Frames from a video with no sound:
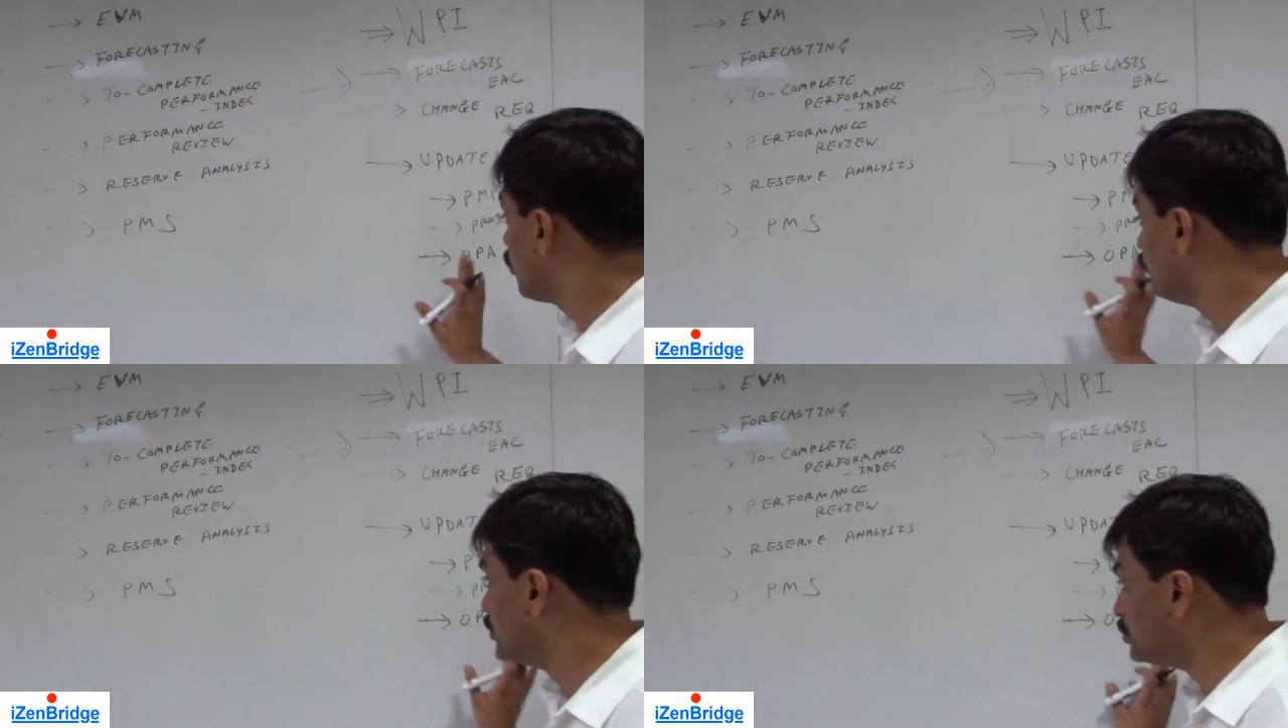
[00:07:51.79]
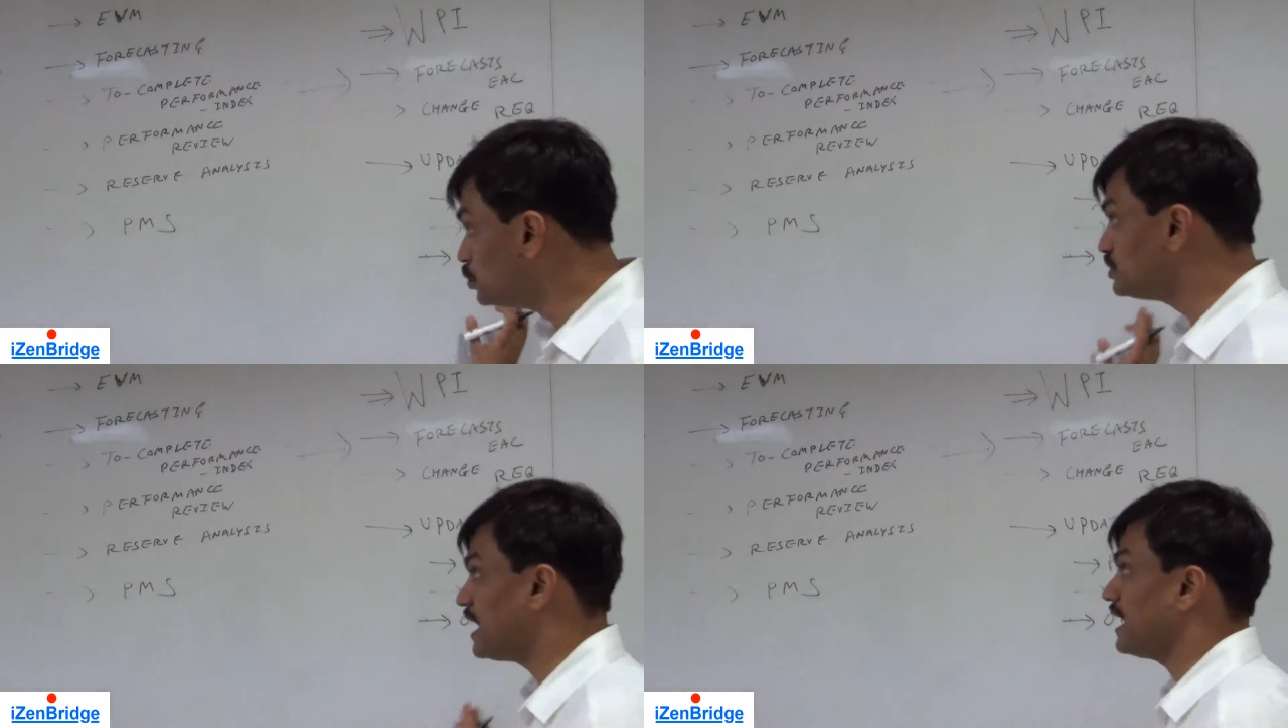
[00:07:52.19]
we do
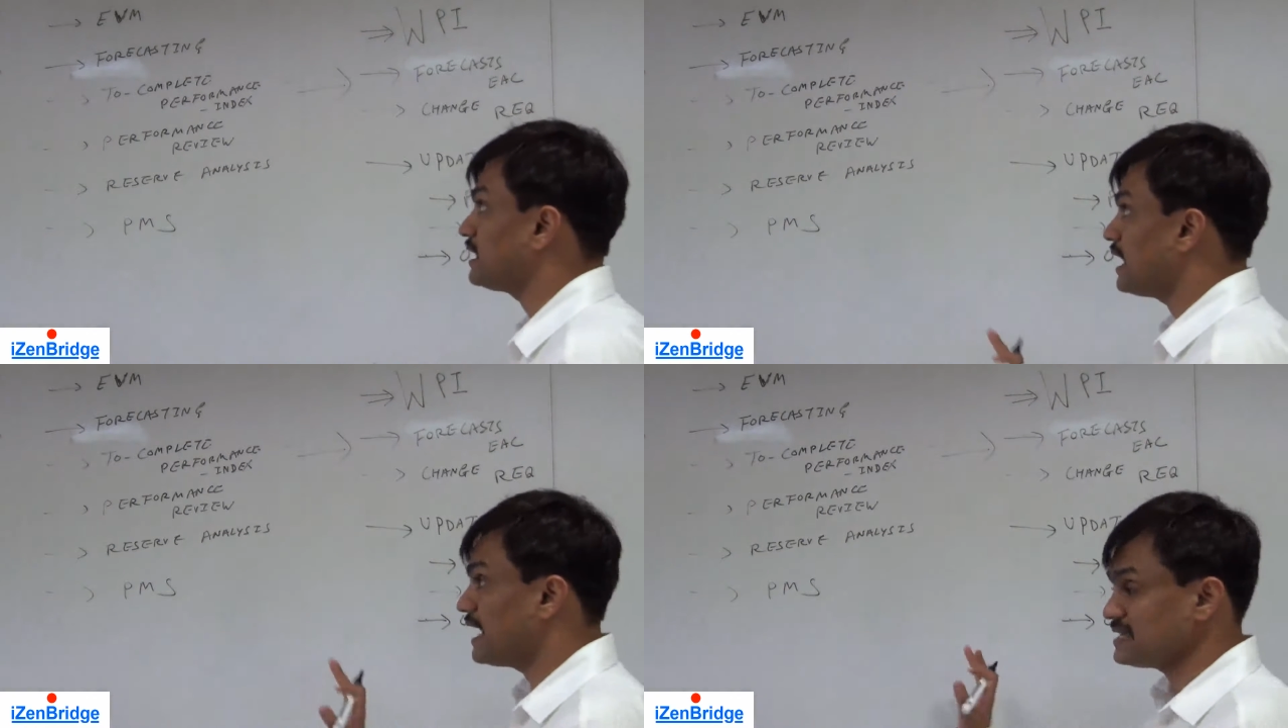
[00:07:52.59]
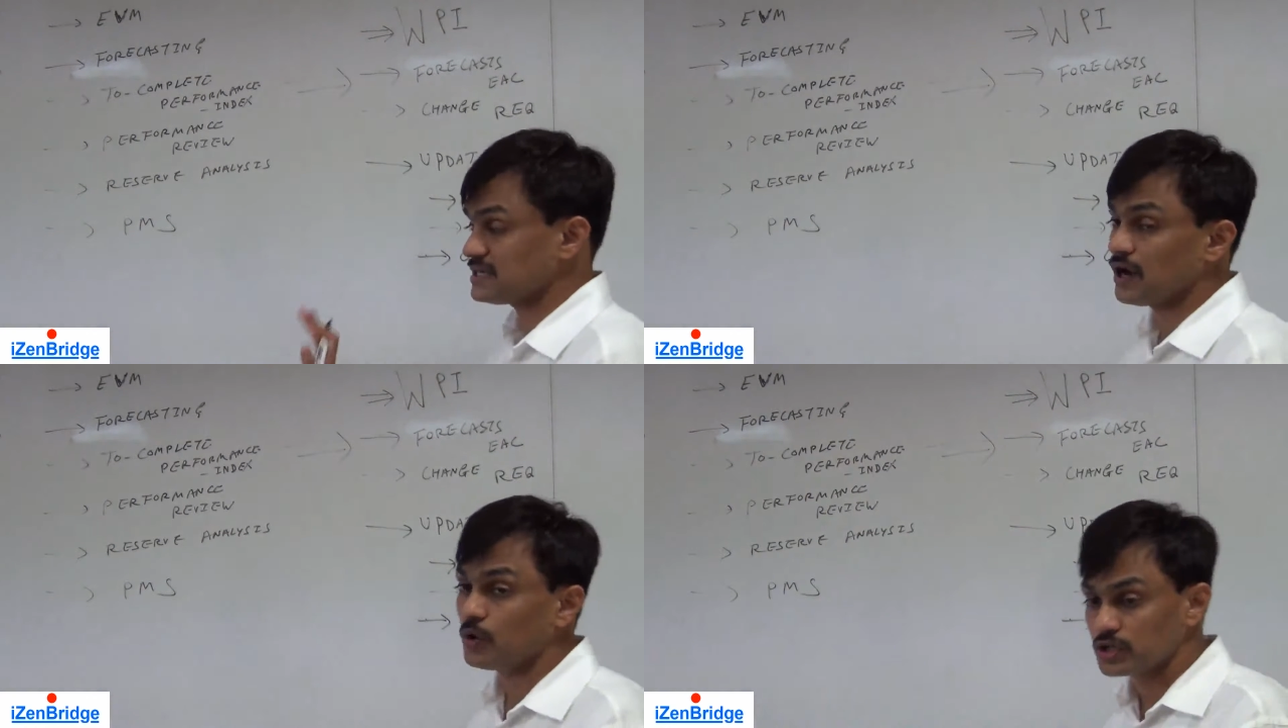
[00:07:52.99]
that as an
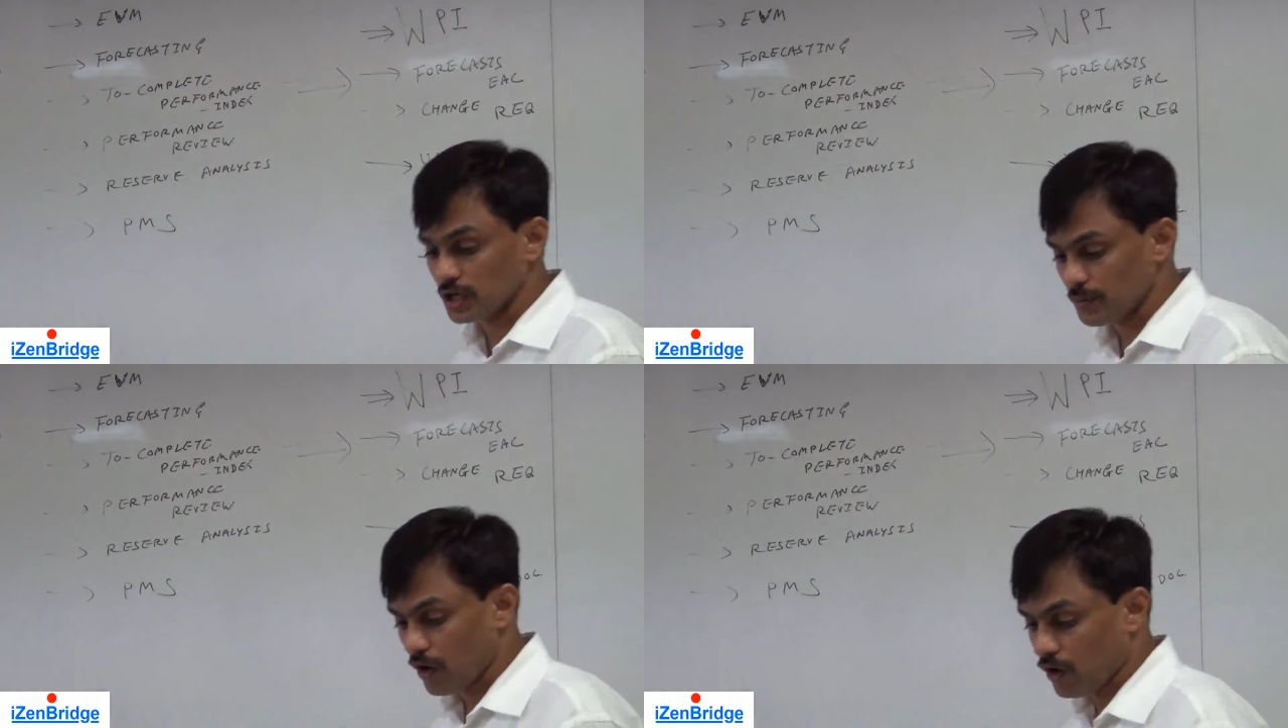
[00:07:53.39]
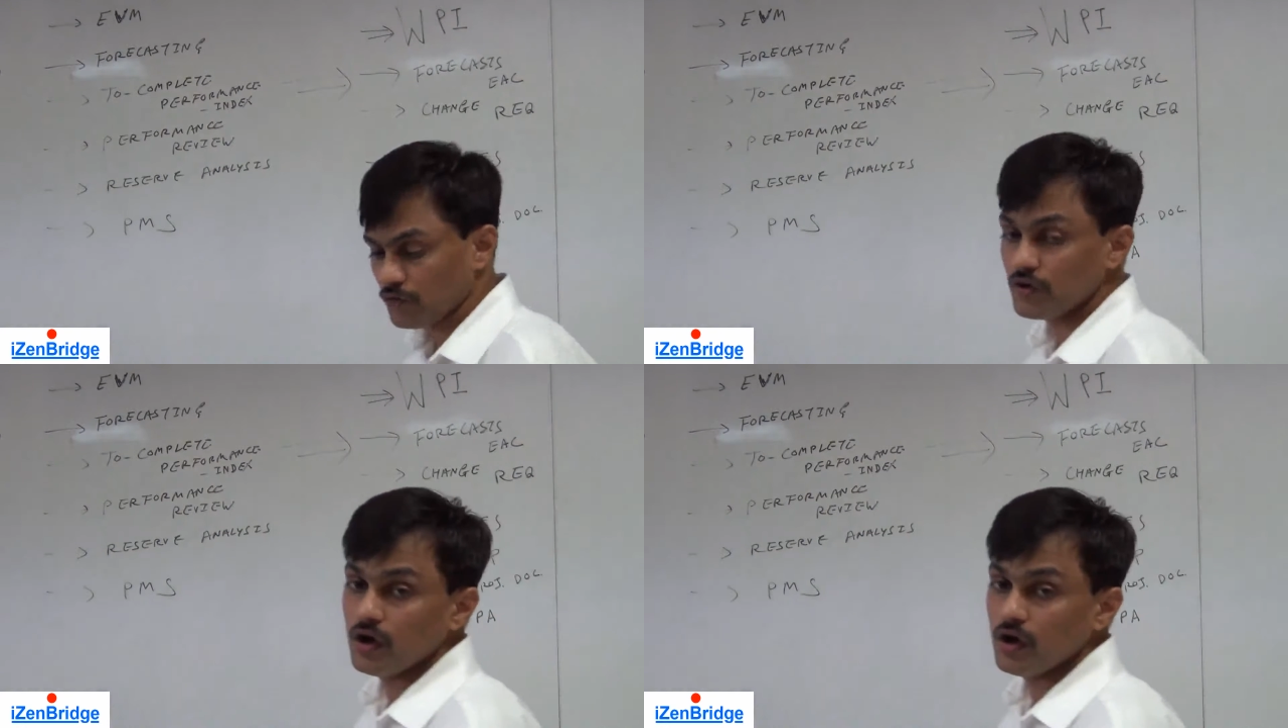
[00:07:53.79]
outcome of